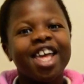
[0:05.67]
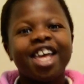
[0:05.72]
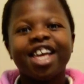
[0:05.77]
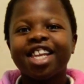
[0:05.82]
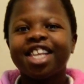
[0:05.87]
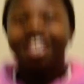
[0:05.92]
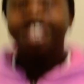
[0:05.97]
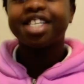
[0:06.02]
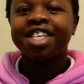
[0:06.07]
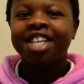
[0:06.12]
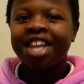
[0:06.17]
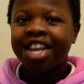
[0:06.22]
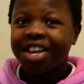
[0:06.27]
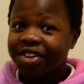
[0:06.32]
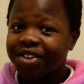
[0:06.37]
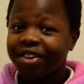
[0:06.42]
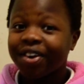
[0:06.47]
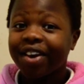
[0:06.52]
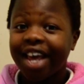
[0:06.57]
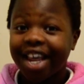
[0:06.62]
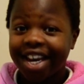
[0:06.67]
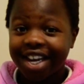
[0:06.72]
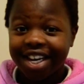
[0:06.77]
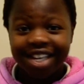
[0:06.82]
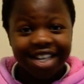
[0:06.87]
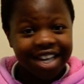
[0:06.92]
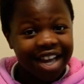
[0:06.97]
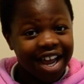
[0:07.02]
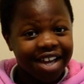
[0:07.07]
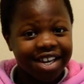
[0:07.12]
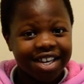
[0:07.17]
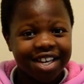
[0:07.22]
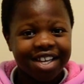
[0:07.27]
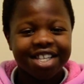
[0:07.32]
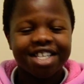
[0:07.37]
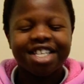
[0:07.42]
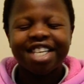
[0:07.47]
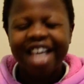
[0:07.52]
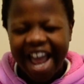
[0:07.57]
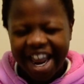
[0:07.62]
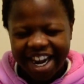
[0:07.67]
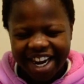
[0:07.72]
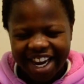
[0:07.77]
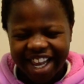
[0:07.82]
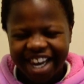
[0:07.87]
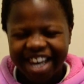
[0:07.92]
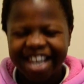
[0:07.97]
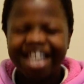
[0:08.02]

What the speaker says: English Dictionary channel.